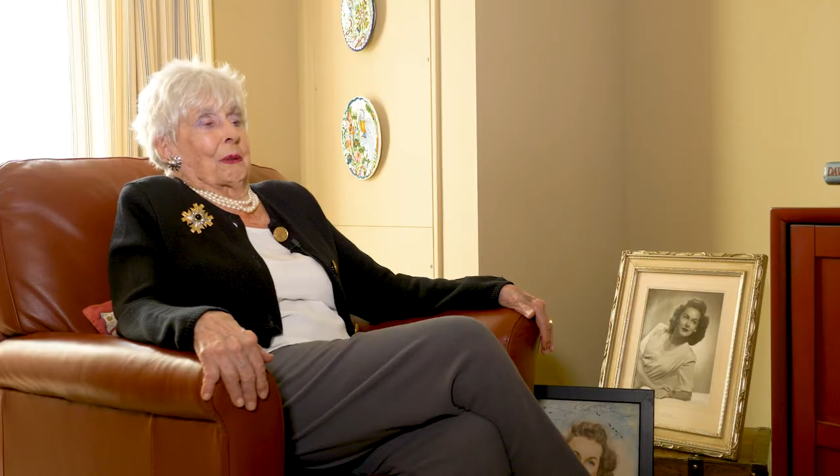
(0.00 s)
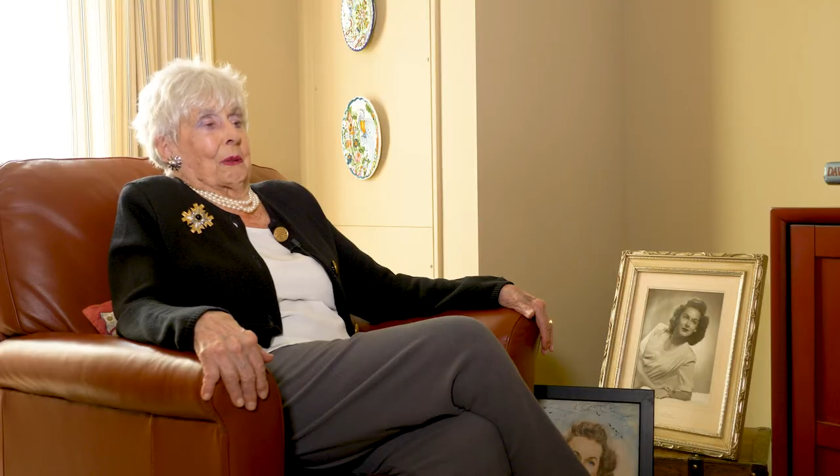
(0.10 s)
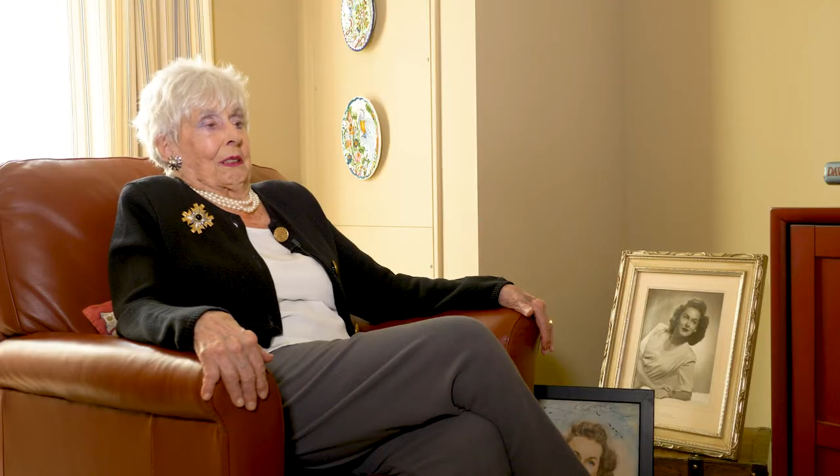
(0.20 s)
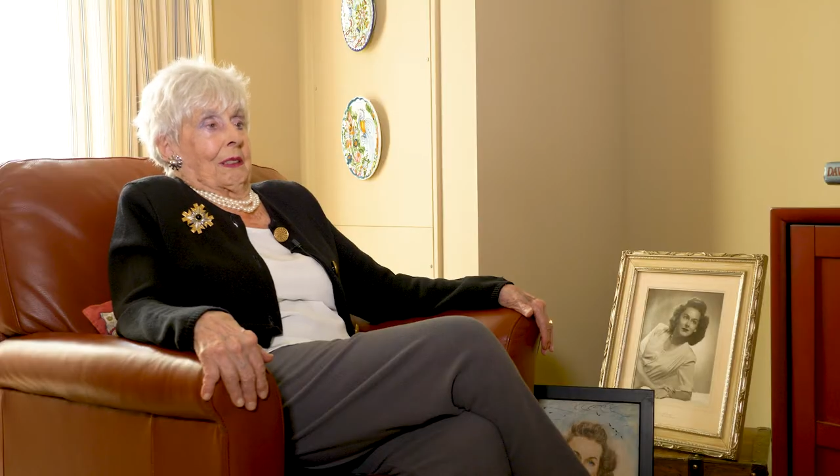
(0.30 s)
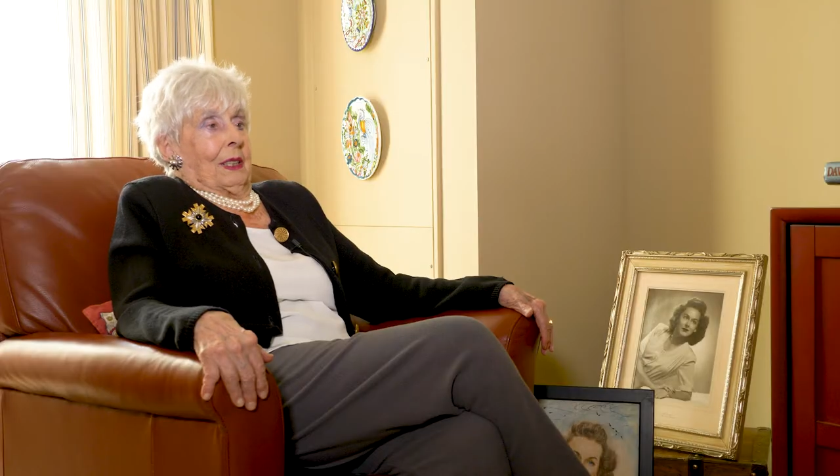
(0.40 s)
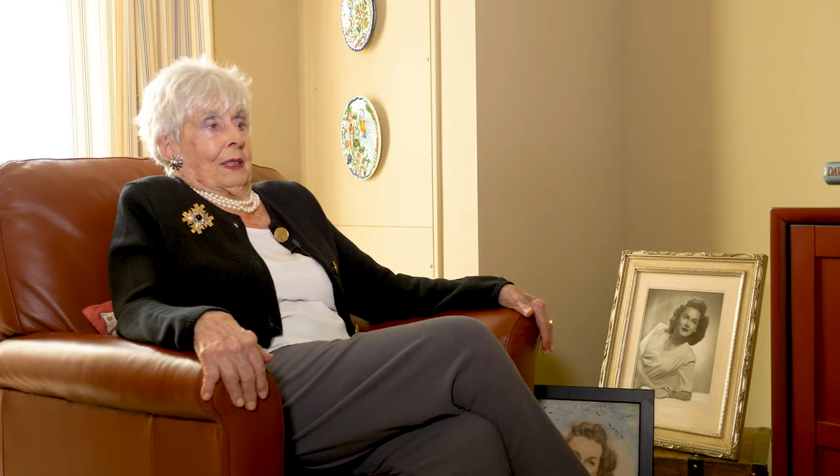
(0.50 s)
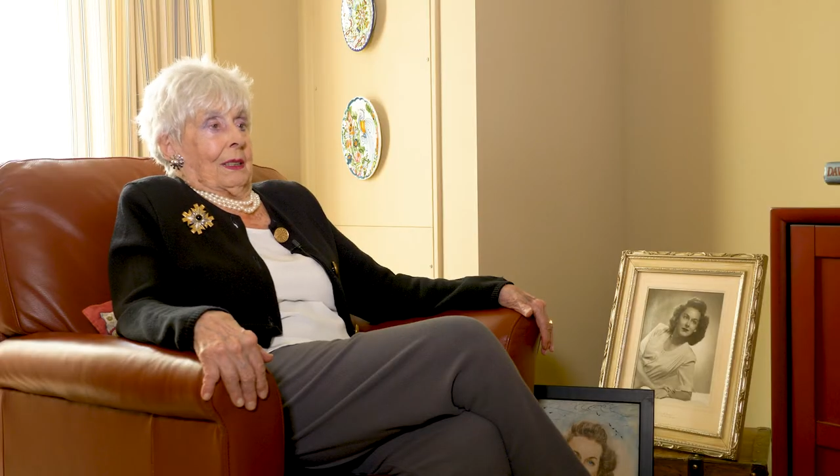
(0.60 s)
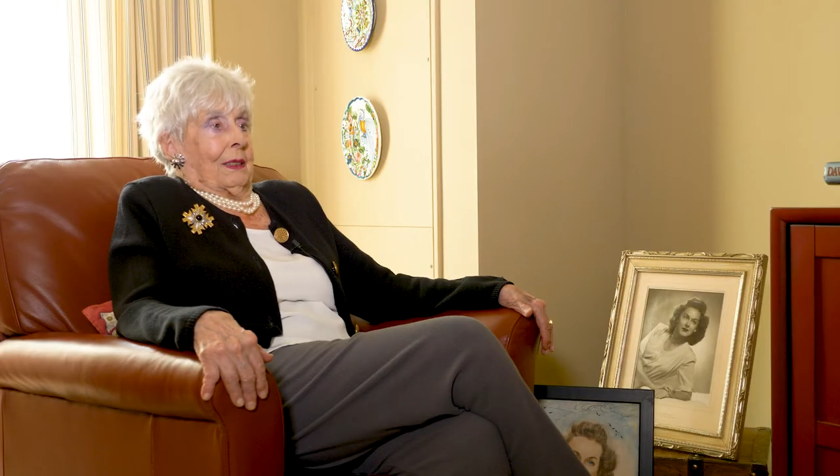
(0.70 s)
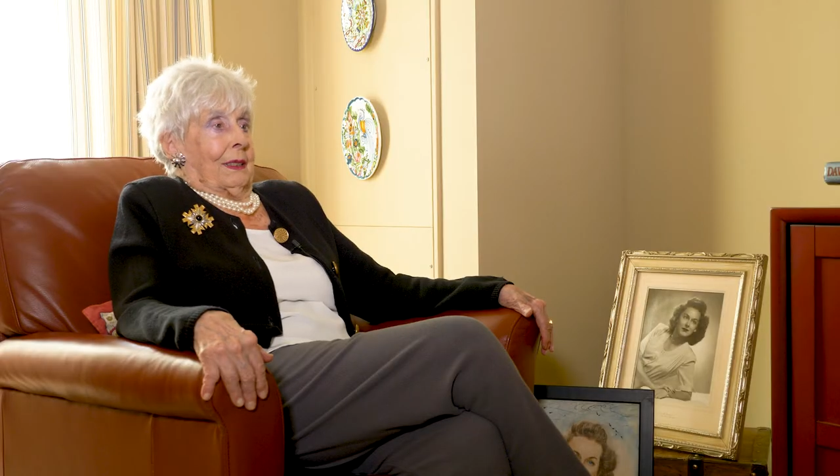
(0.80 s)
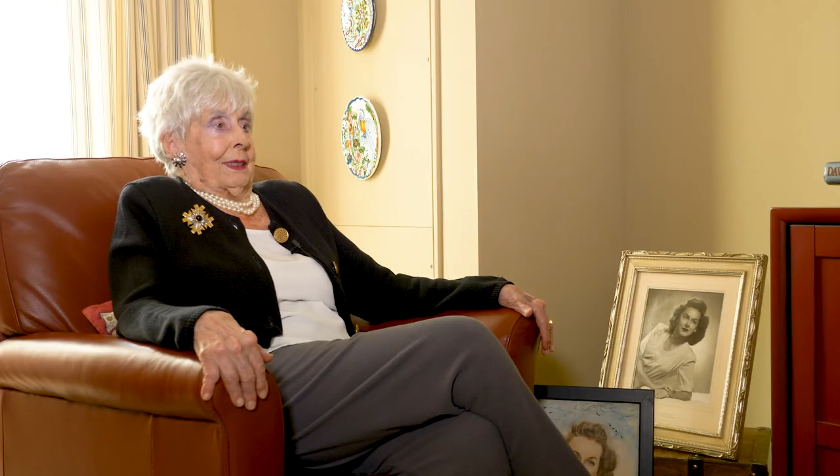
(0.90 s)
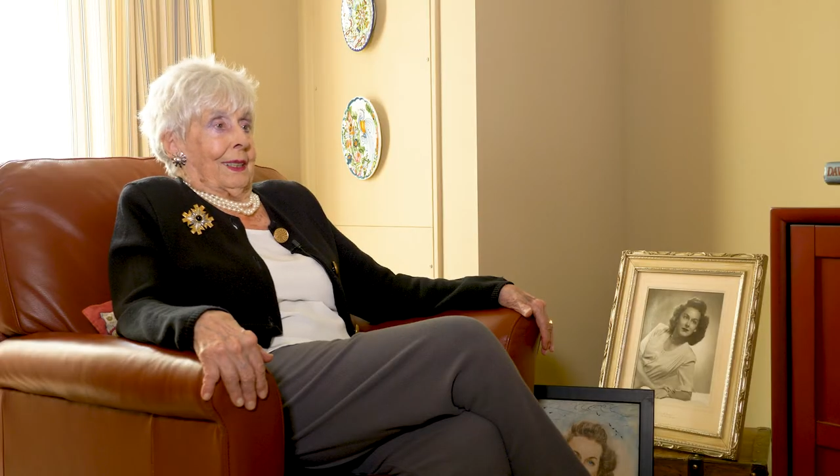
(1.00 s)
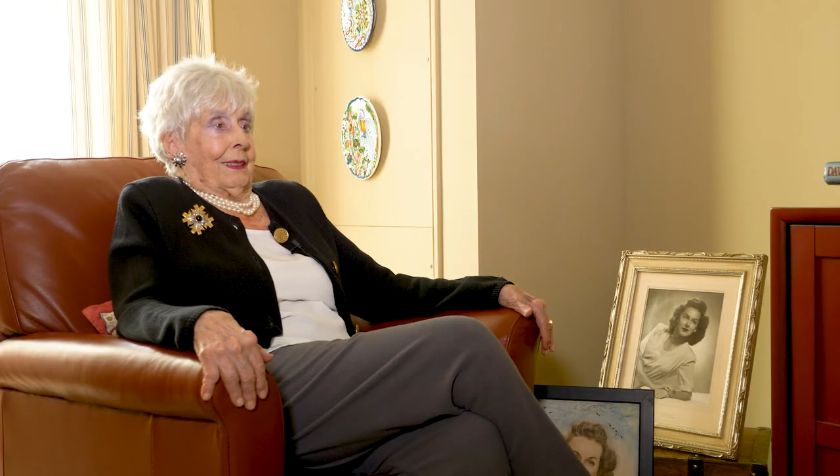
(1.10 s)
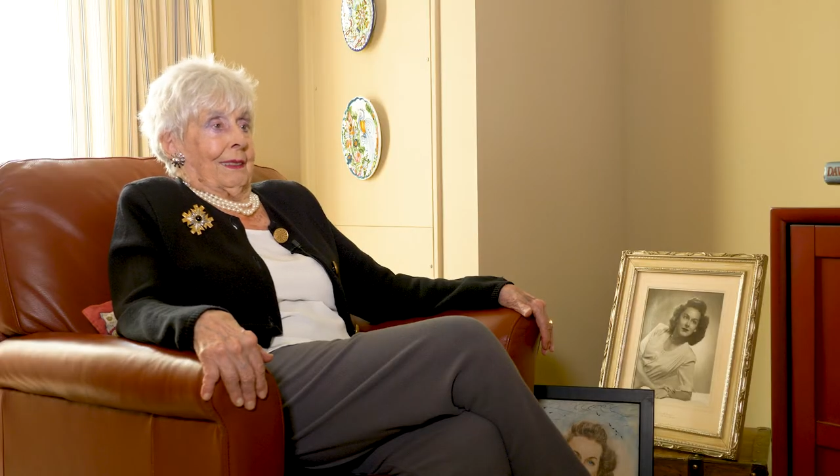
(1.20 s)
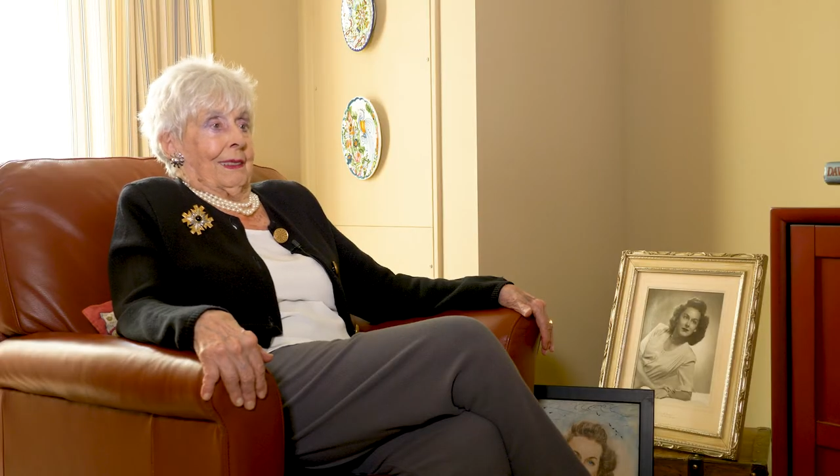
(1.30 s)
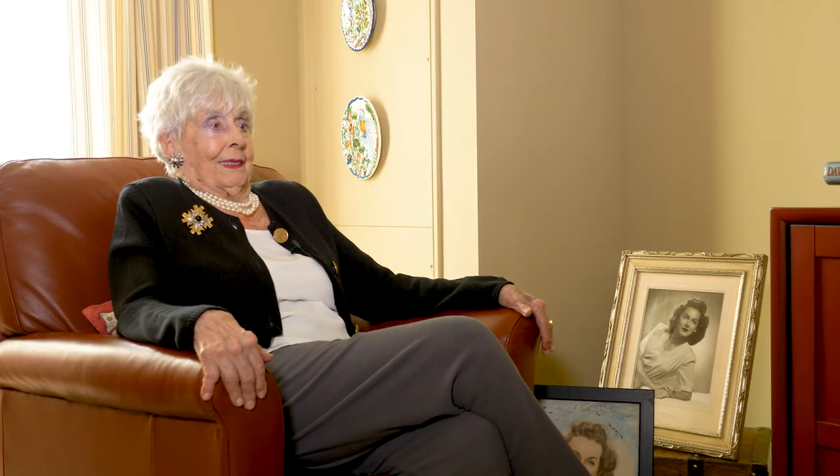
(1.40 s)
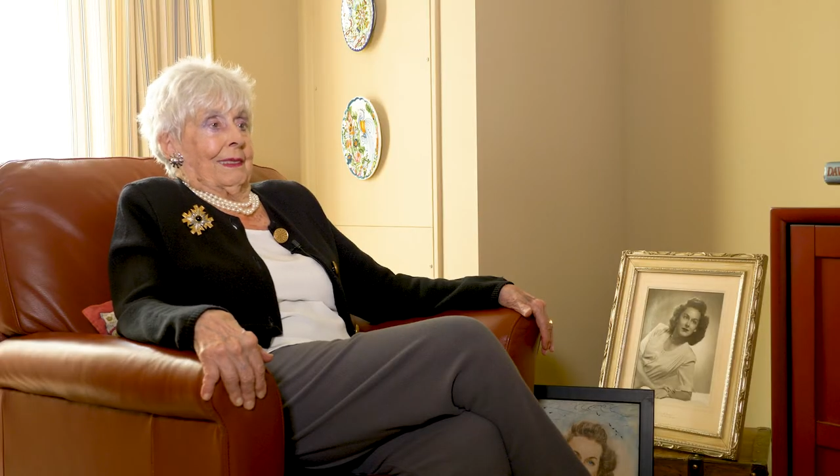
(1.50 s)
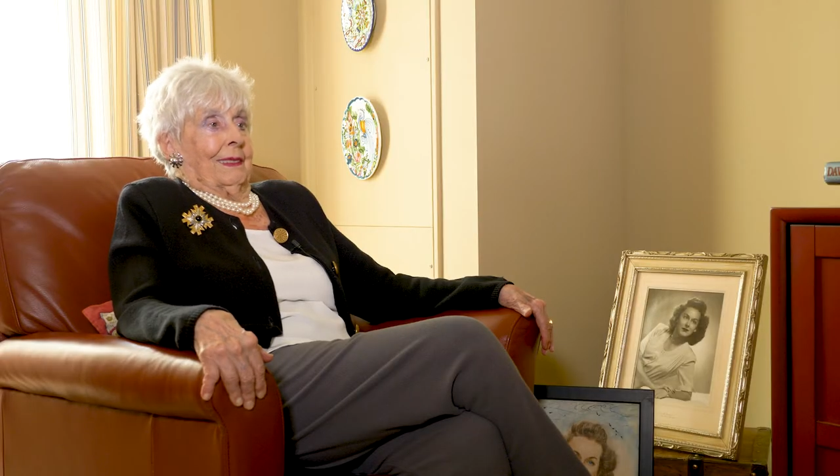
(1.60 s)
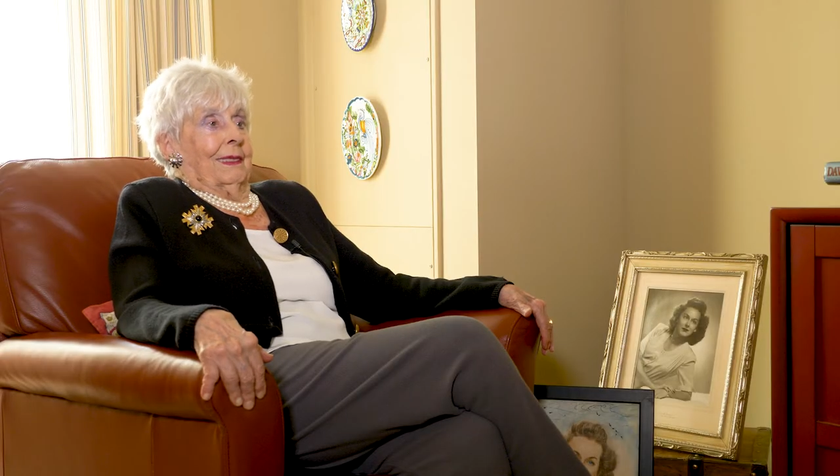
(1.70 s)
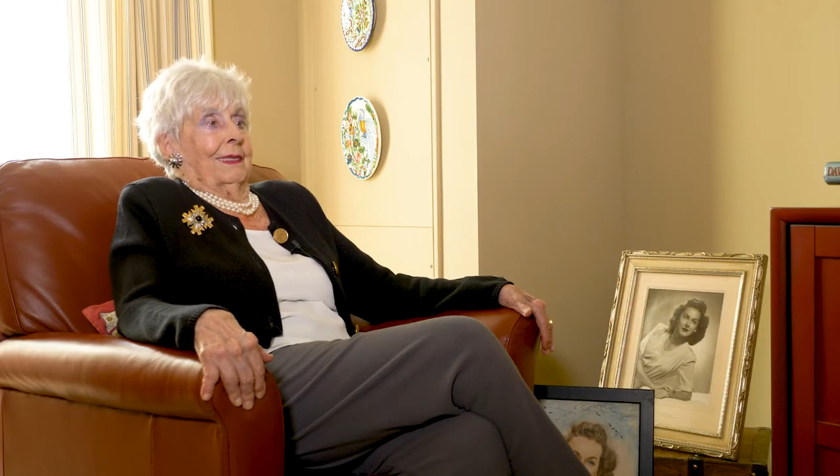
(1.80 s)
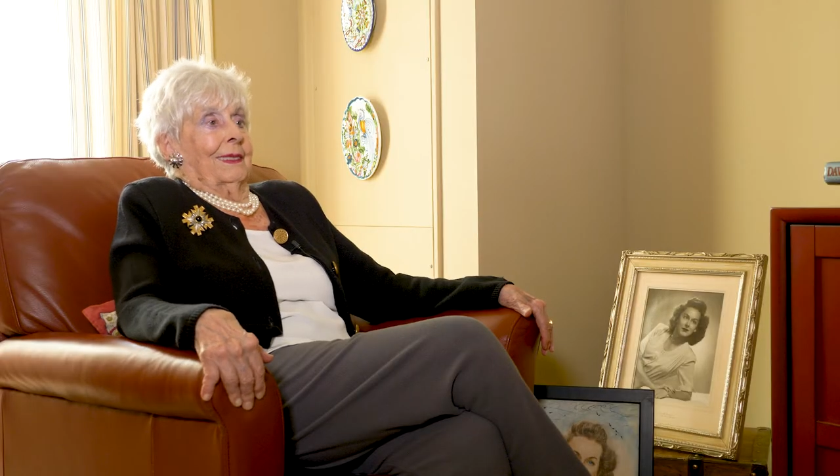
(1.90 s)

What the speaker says: was really hysterical